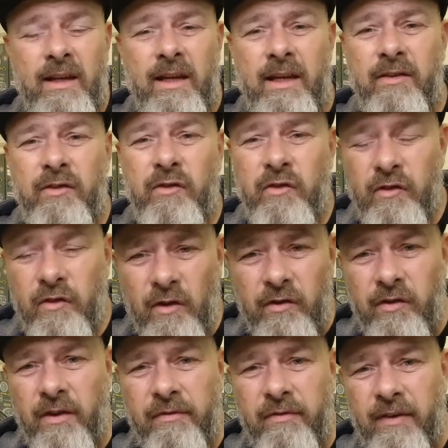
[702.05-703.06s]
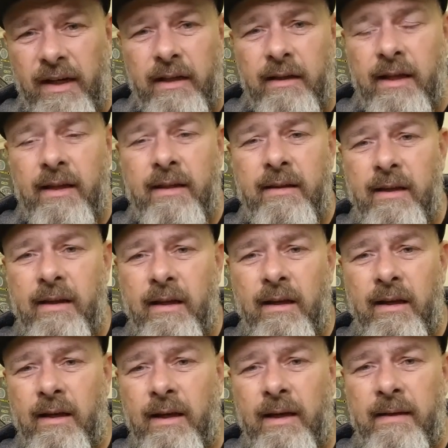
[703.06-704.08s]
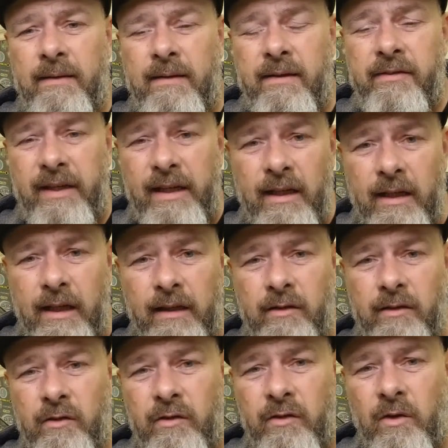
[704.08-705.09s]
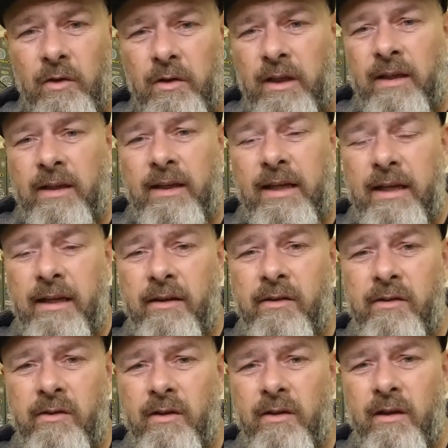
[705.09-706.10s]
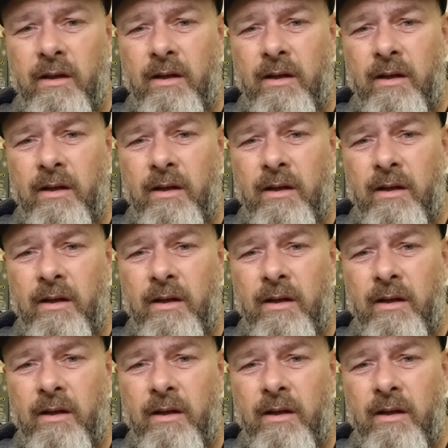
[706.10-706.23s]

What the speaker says: It's just the fact that the single action shock is